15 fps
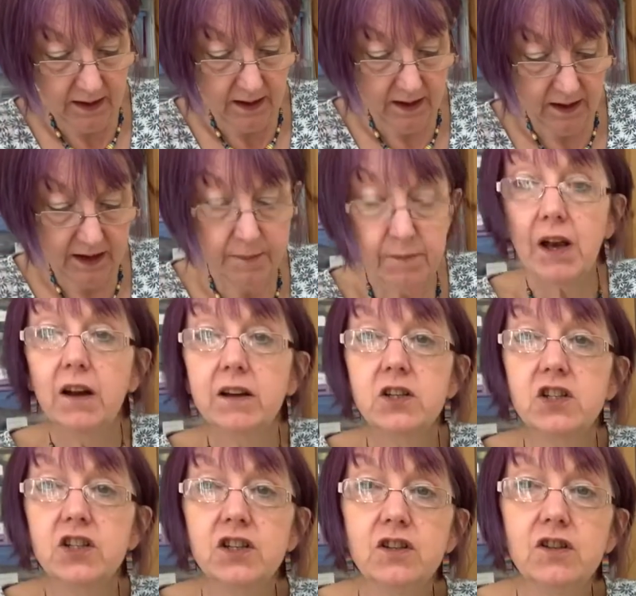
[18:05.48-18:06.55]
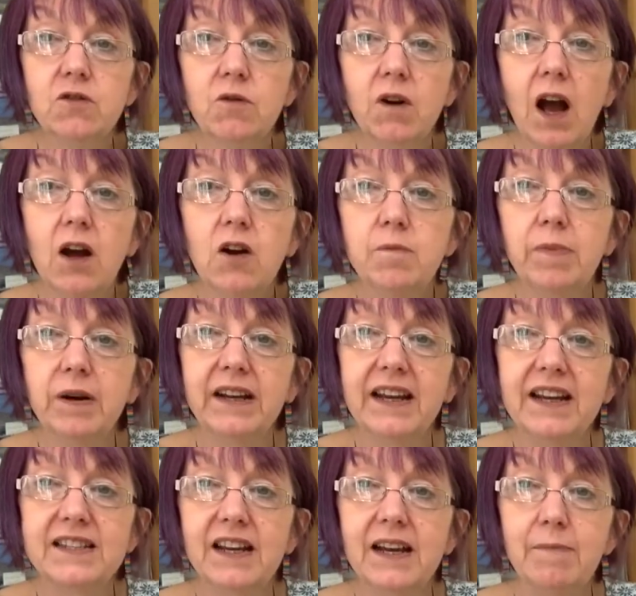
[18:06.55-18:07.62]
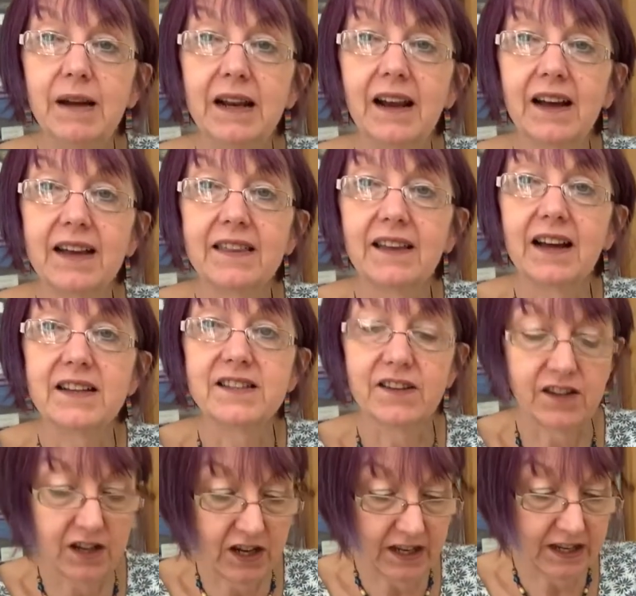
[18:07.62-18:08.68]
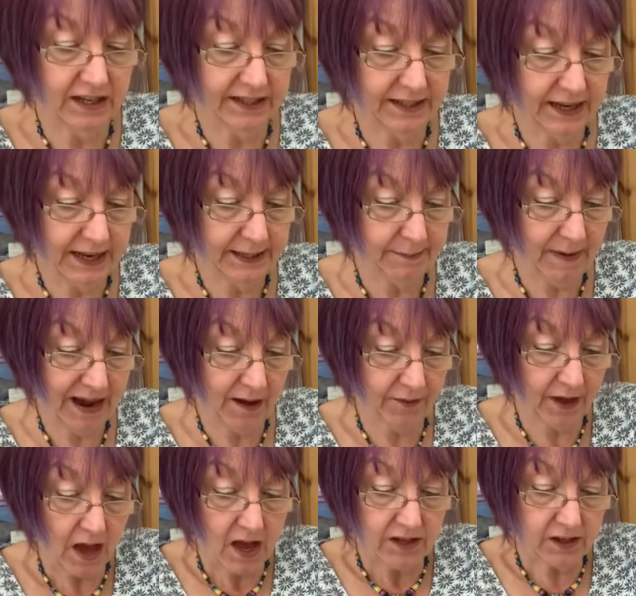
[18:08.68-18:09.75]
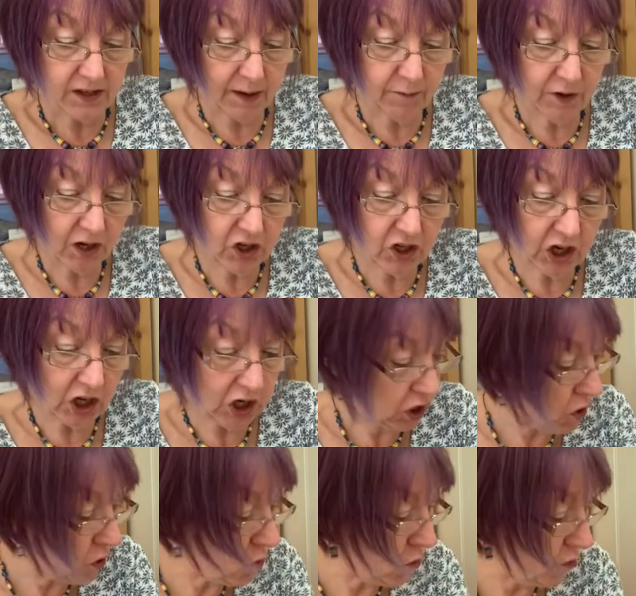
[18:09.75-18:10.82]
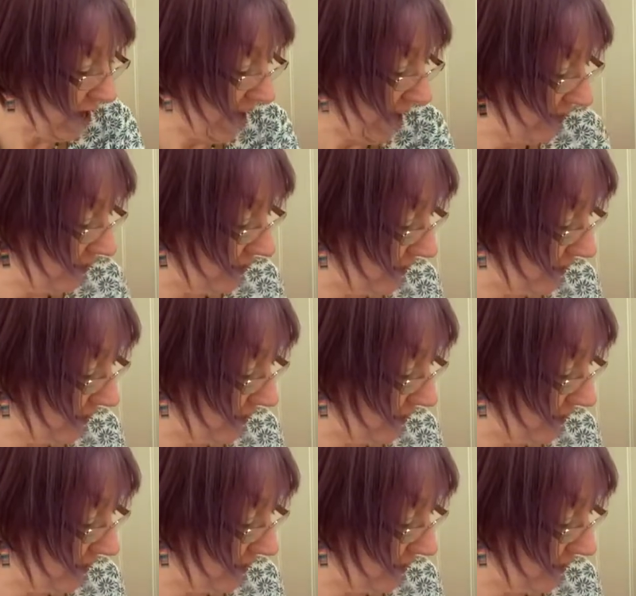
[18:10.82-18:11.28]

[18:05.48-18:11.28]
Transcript: I'm going to open it a bit like that so that you see his mouth. So I'm going to glue that.